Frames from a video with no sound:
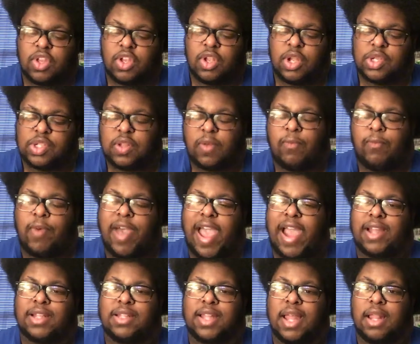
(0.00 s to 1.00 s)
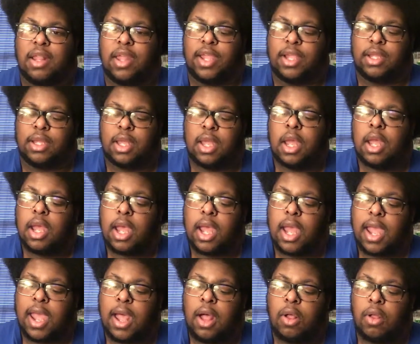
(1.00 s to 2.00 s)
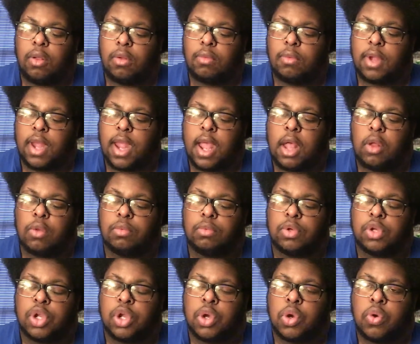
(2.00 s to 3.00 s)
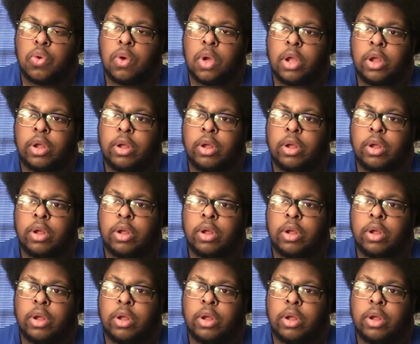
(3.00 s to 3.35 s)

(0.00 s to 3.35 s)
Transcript: Just the fact that like L knew,